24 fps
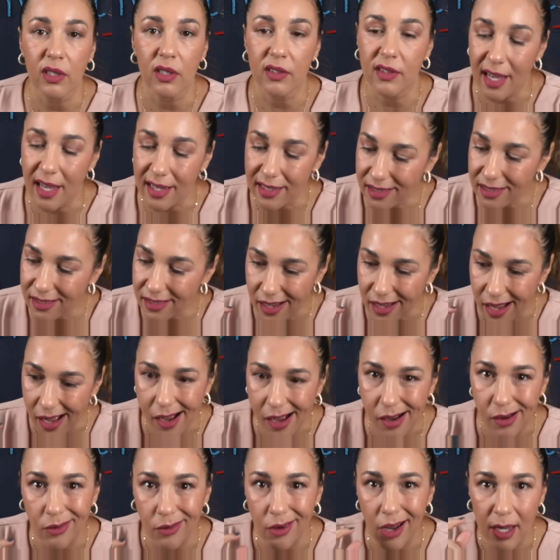That's
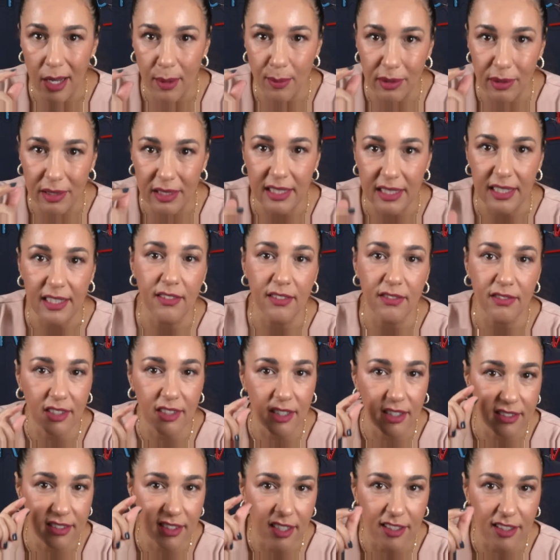how I believe
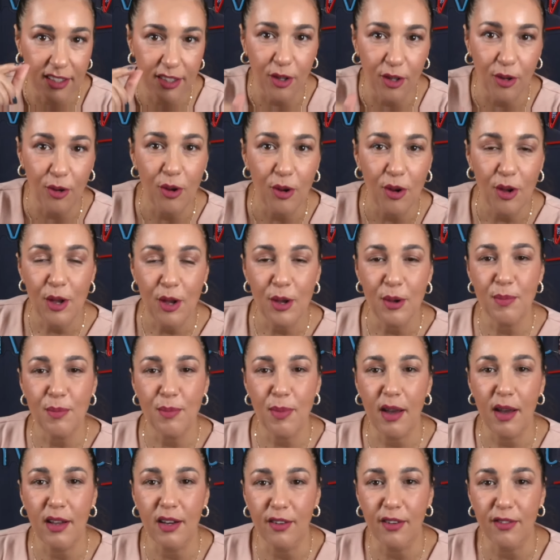that the little
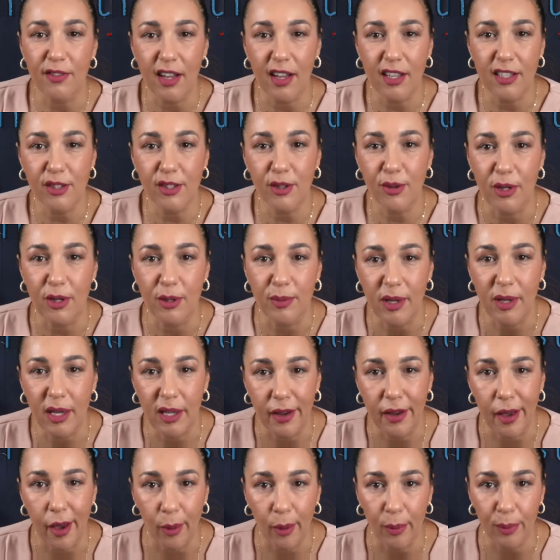bite of ice cream can
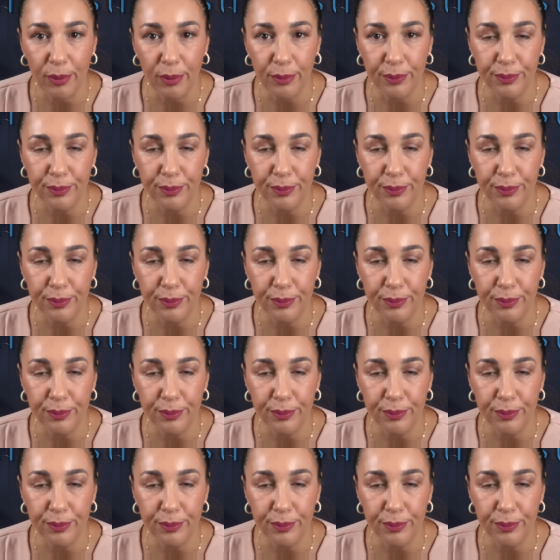help.